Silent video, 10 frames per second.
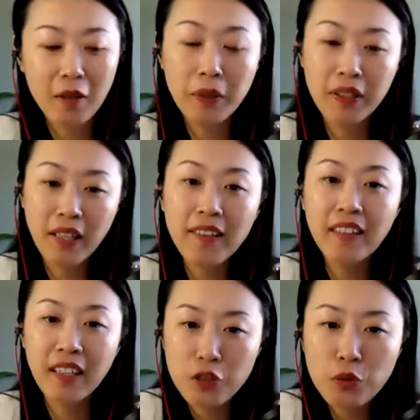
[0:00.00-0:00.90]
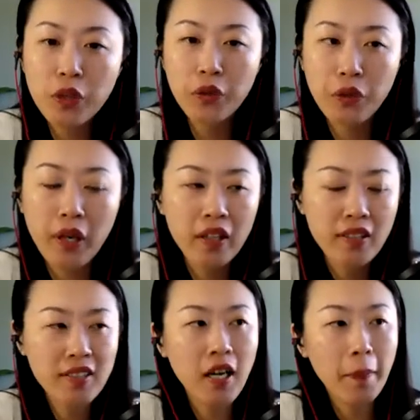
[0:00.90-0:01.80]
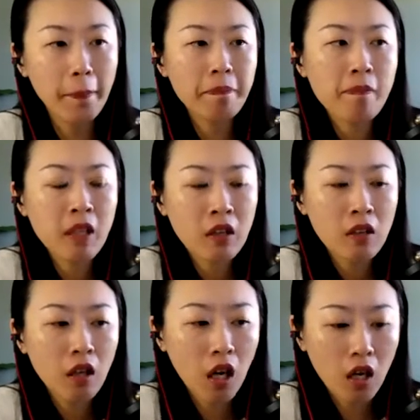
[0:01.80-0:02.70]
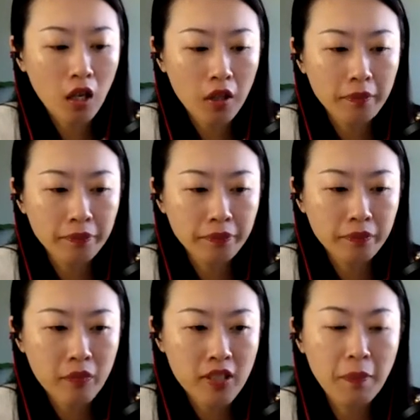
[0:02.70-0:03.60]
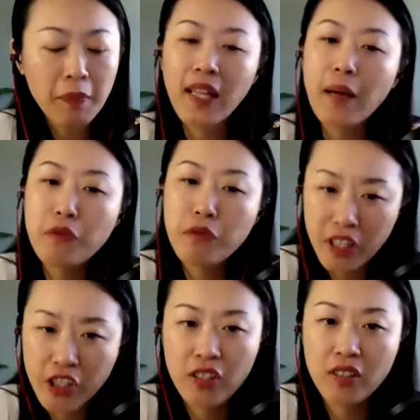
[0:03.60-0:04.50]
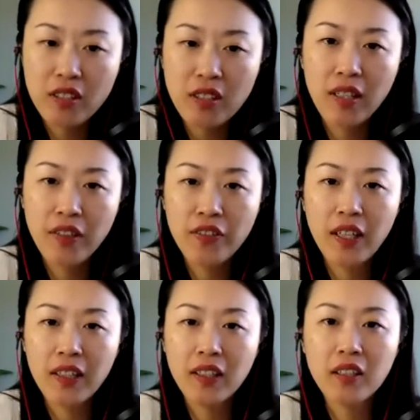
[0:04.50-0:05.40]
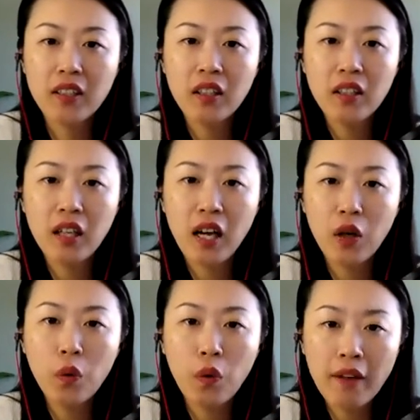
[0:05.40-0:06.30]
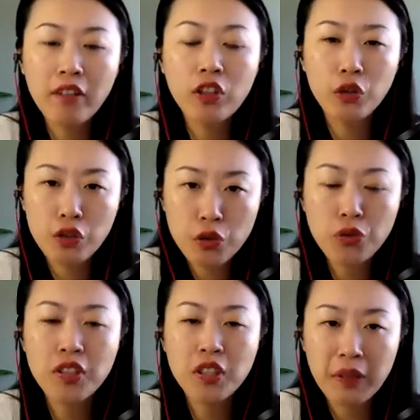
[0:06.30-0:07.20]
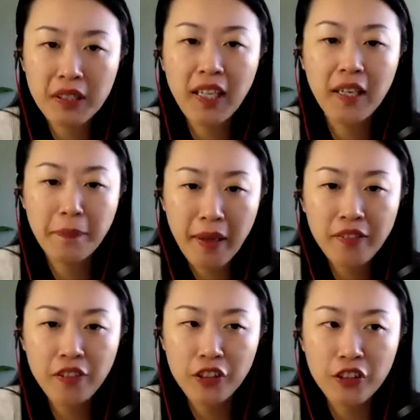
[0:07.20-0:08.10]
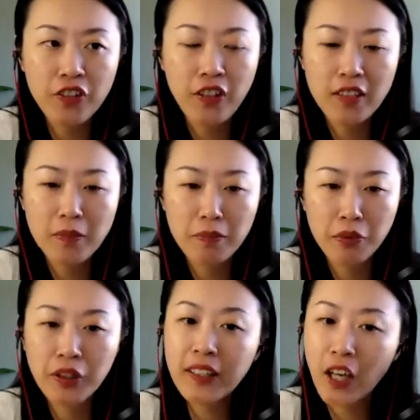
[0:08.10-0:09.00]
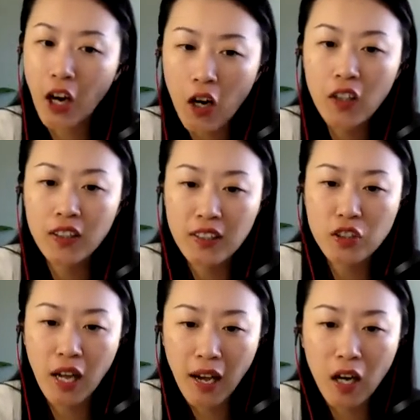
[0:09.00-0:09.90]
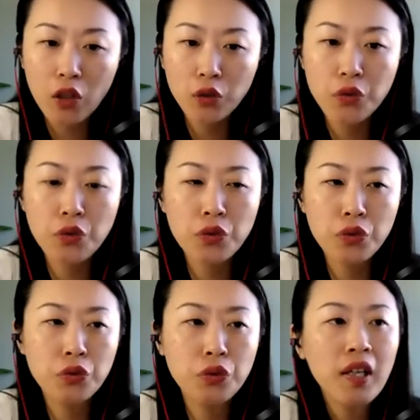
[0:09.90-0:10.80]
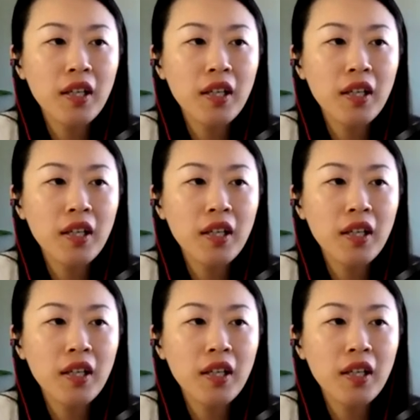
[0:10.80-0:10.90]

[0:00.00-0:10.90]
but it does require some collaborations. I think whoever going through CBTi method, that's pretty hard is how to